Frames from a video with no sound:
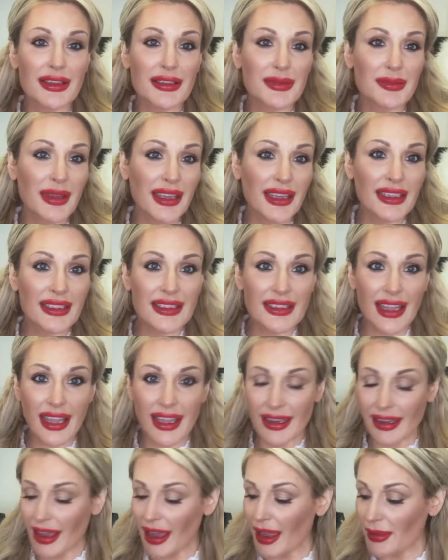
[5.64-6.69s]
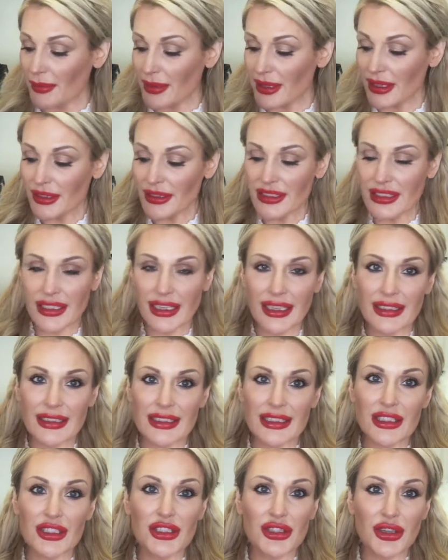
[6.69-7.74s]
Cosmetics, and I'm here today
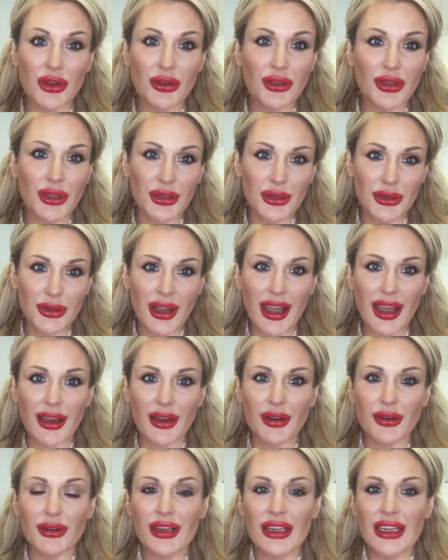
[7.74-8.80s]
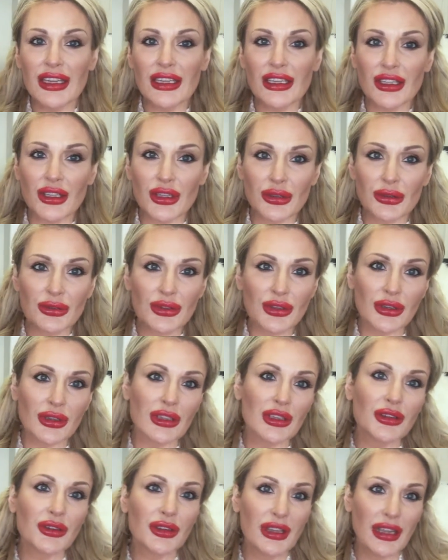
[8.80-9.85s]
to show you how you
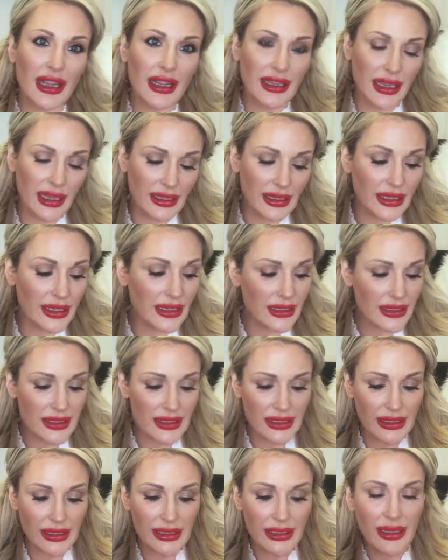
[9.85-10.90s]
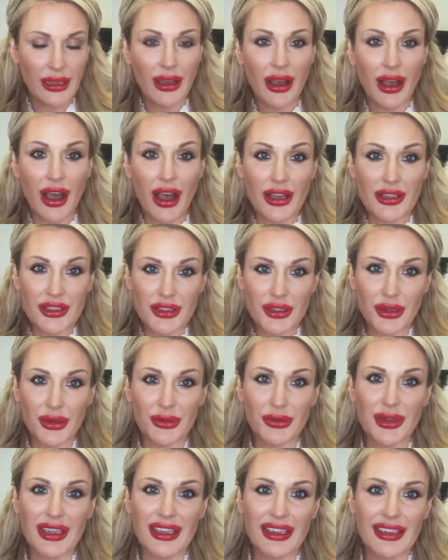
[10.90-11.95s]
could create an easy
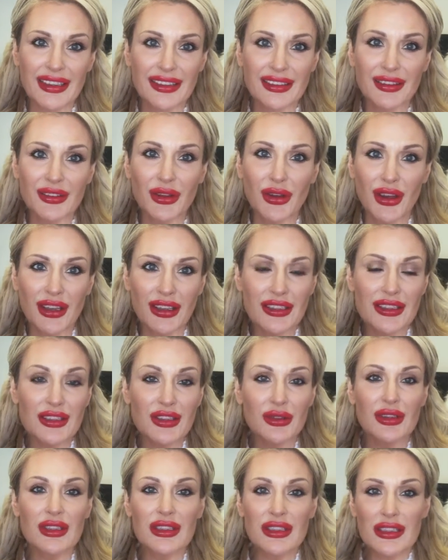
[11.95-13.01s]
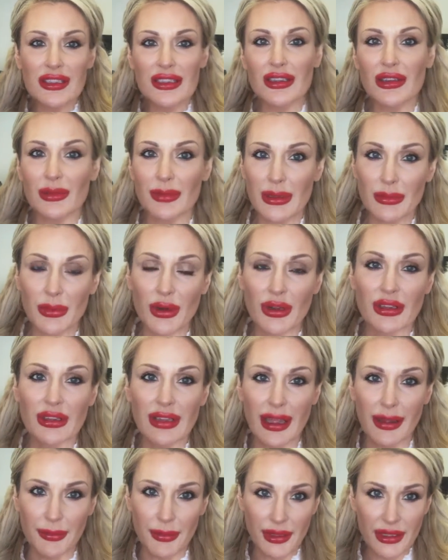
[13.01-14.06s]
Oscar-winning look. So this is a little bit more
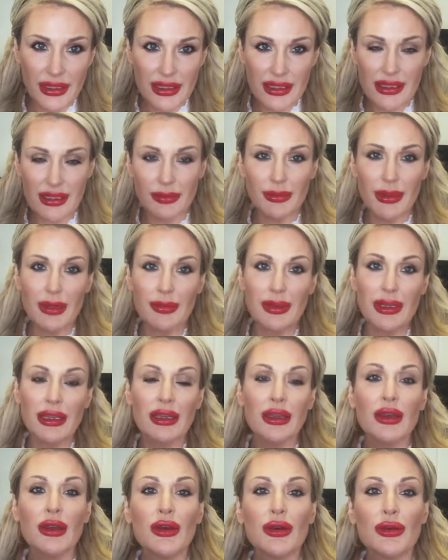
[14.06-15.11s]
glamorous than maybe